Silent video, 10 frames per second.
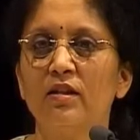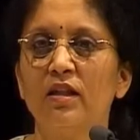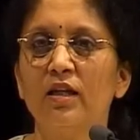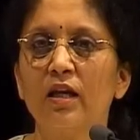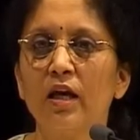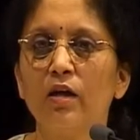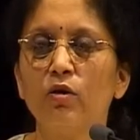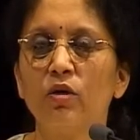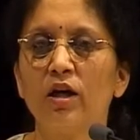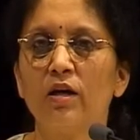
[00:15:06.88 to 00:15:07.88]
Then the king
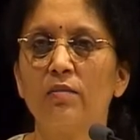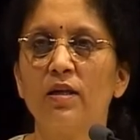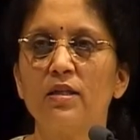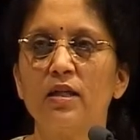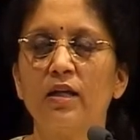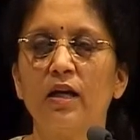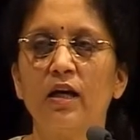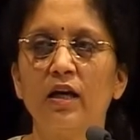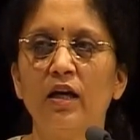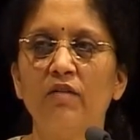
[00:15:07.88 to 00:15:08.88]
looked at him and said,
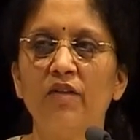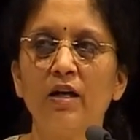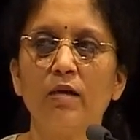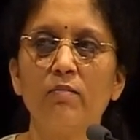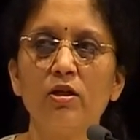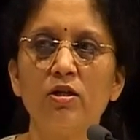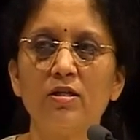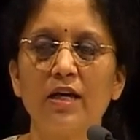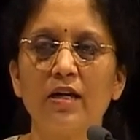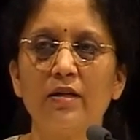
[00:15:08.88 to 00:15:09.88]
if I doubled your
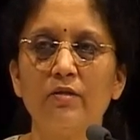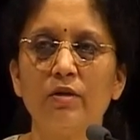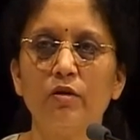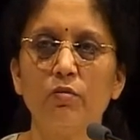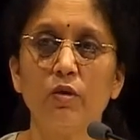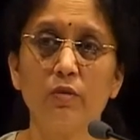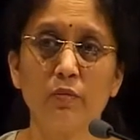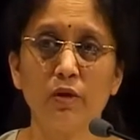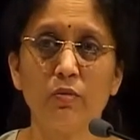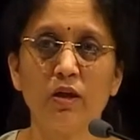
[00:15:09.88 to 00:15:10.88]
salary,
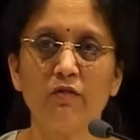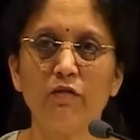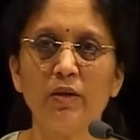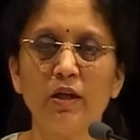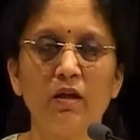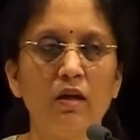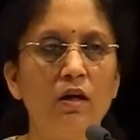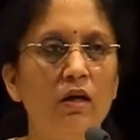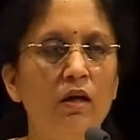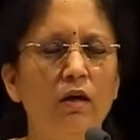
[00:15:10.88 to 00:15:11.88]
will you work for me?
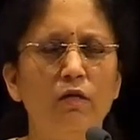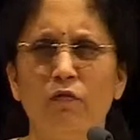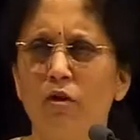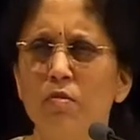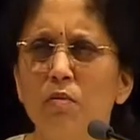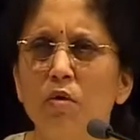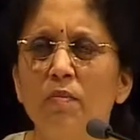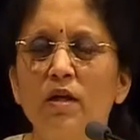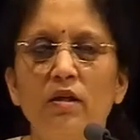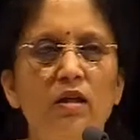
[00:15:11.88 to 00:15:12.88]
For a
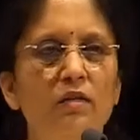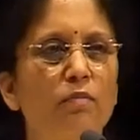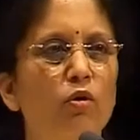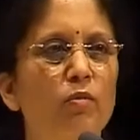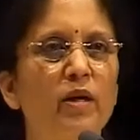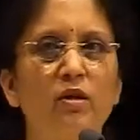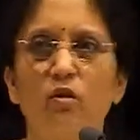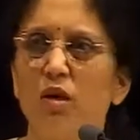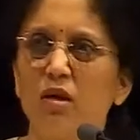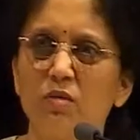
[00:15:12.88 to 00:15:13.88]
moment, that boatman
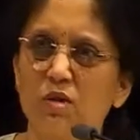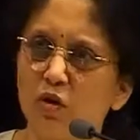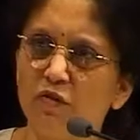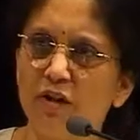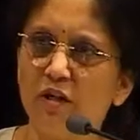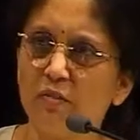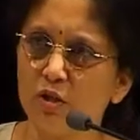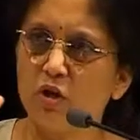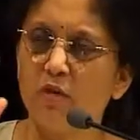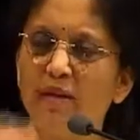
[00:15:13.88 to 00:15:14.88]
thought he was offering him a
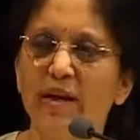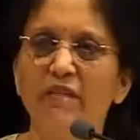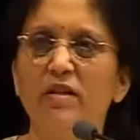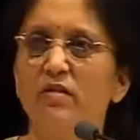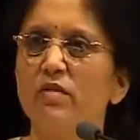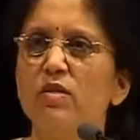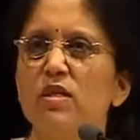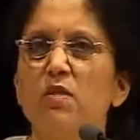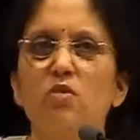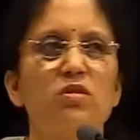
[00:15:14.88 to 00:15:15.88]
job in heaven. He was
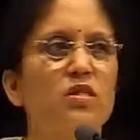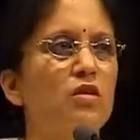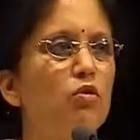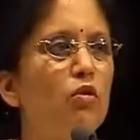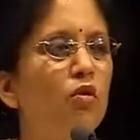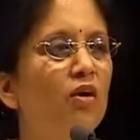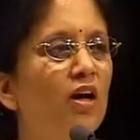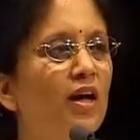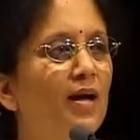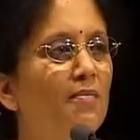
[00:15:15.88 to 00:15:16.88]
about to say no.
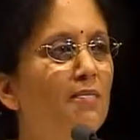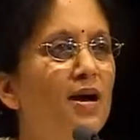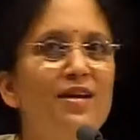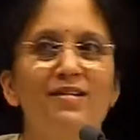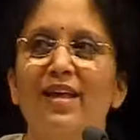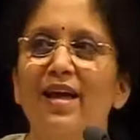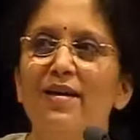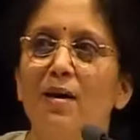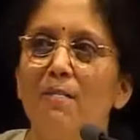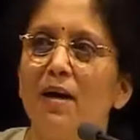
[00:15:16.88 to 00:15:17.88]
But
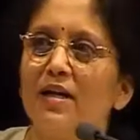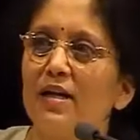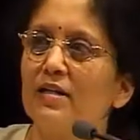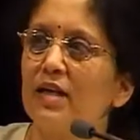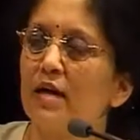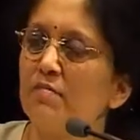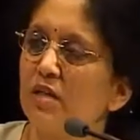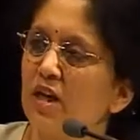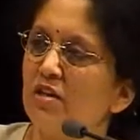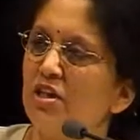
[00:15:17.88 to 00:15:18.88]
then, by that time,
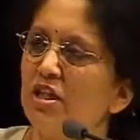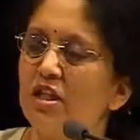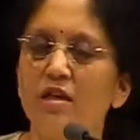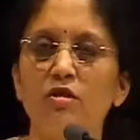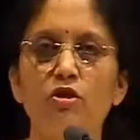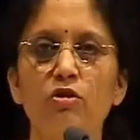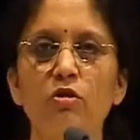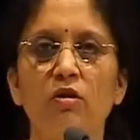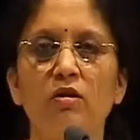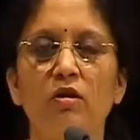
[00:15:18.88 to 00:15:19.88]
they had reached the other shore.